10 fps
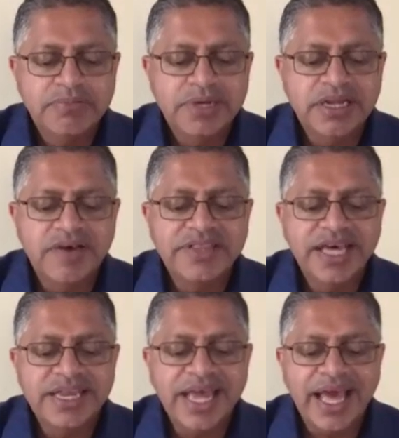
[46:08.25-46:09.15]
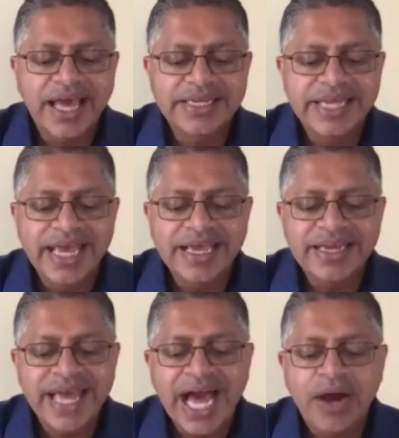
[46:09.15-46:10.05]
But of that day
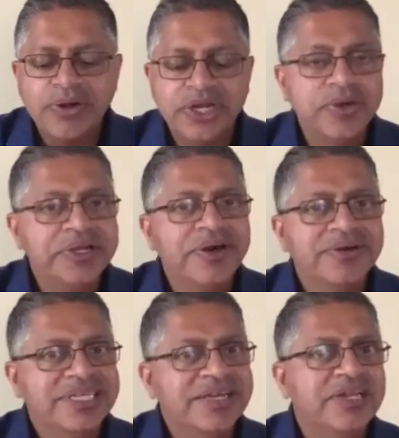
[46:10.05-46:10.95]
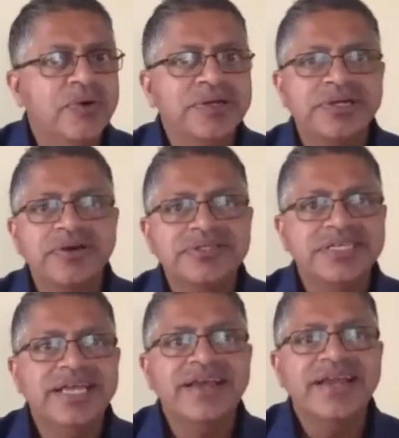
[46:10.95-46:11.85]
and hour, no one knows. See, no one knows the
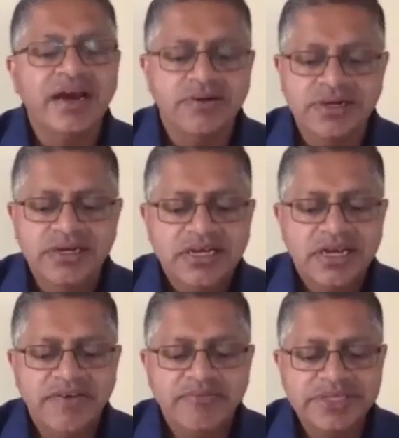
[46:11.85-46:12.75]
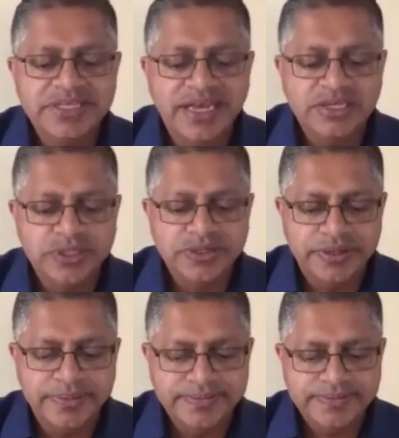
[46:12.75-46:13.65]
day and hour of Messiah's
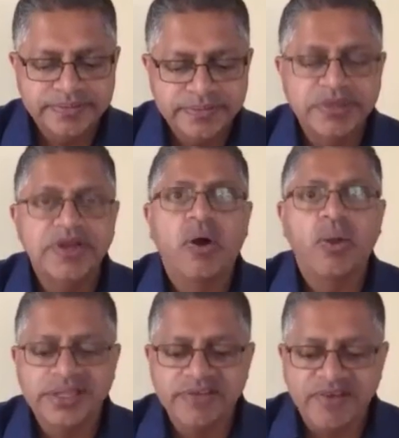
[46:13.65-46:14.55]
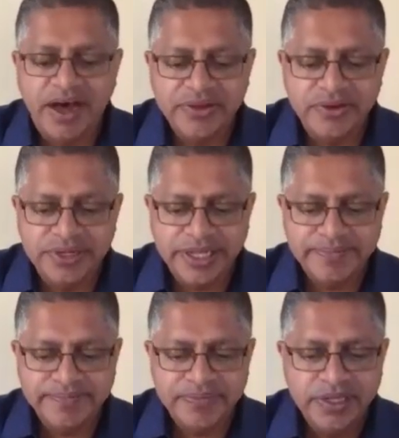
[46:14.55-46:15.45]
return, but only the Father only.
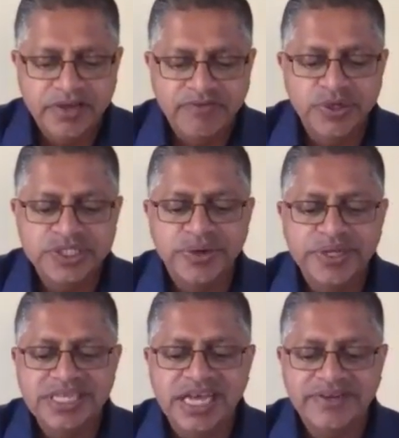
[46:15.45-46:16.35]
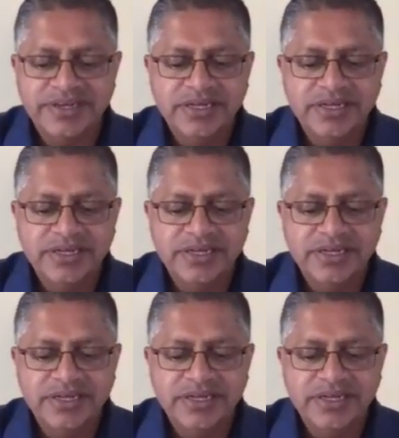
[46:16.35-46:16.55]
Verse 37